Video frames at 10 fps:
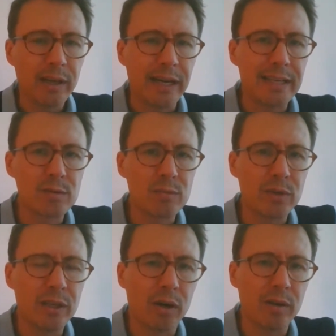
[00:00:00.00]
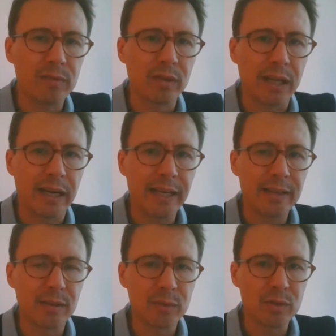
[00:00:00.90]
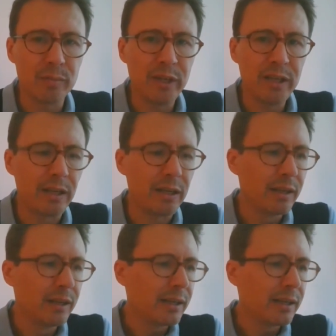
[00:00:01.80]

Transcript: as we often like them to be.